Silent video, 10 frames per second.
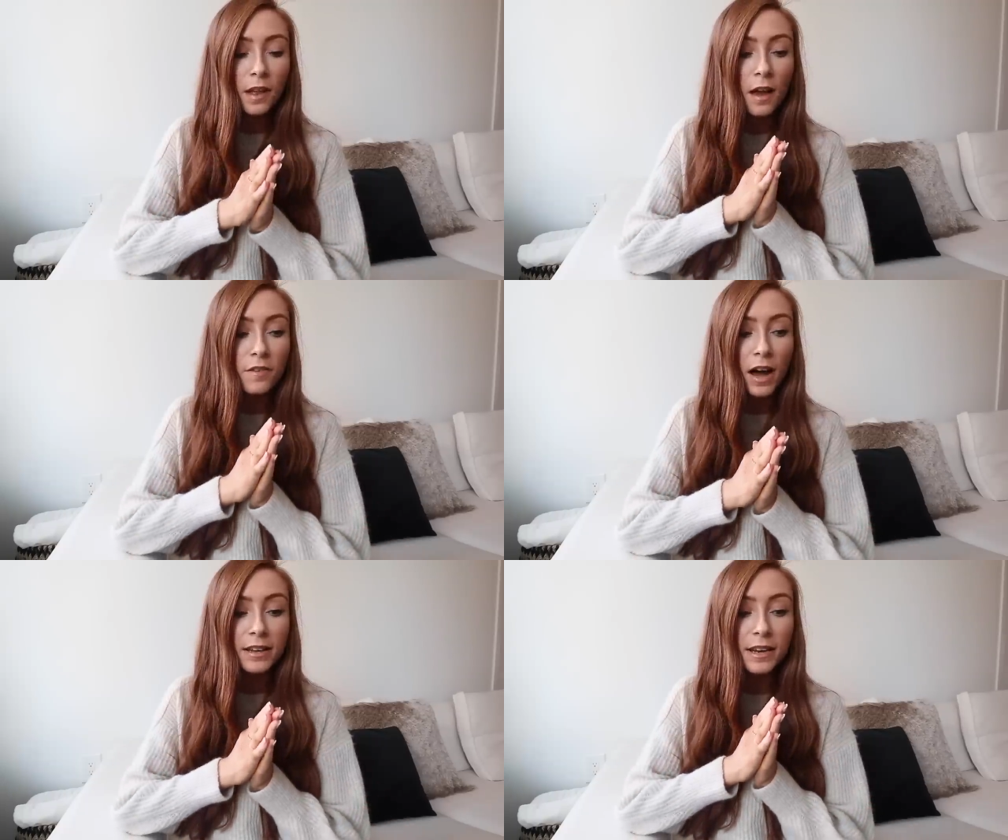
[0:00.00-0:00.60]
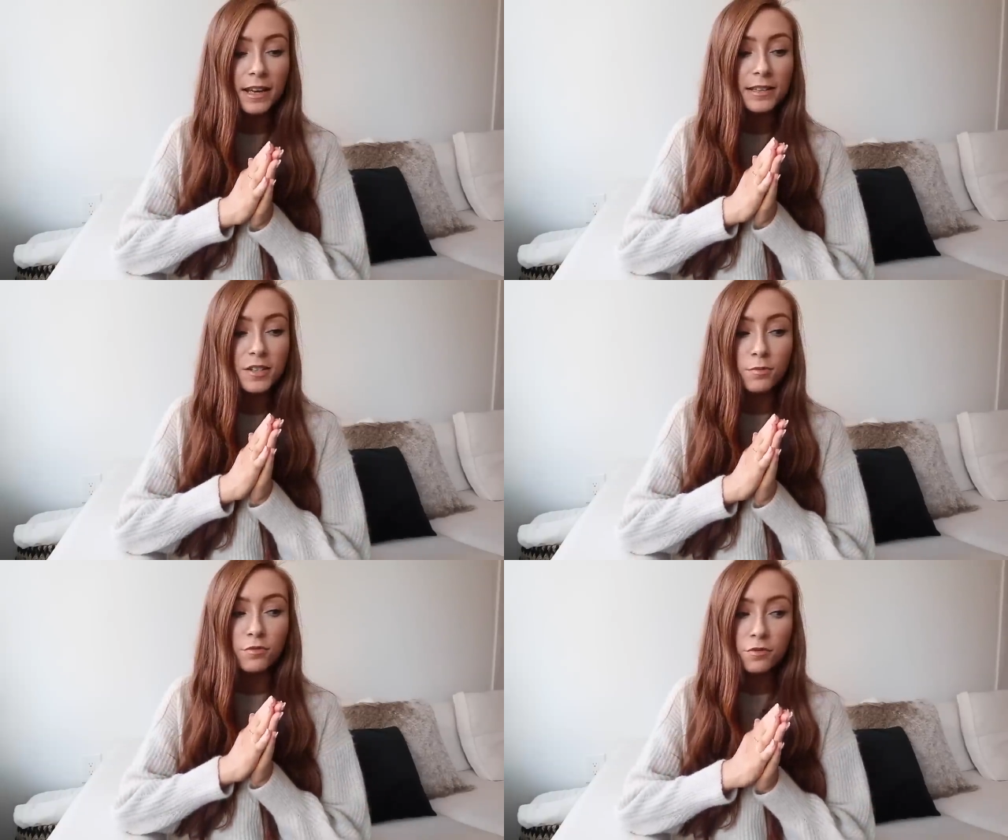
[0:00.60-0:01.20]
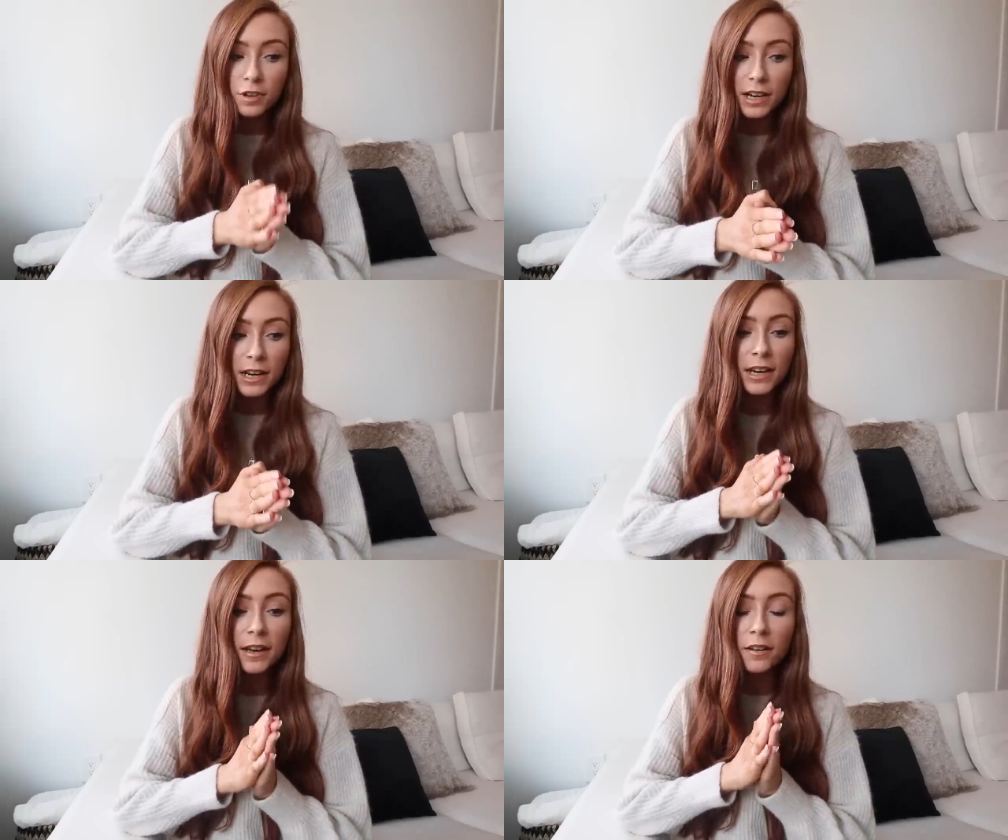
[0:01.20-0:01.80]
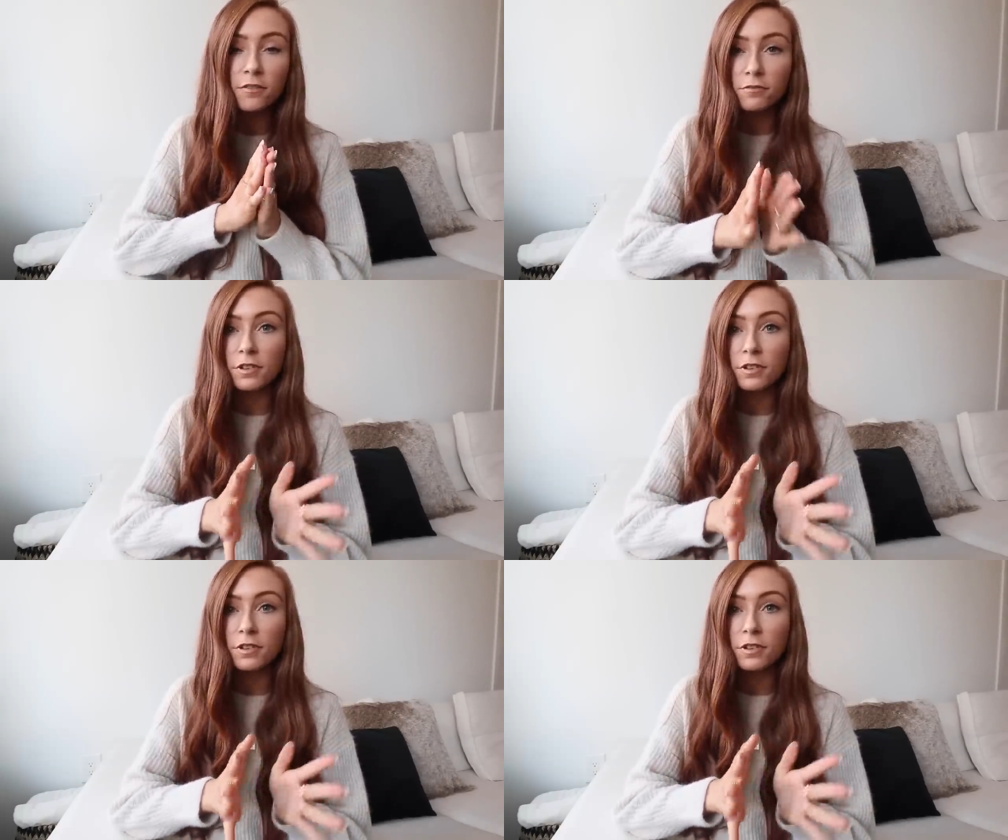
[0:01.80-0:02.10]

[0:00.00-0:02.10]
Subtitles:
I've gotten in some really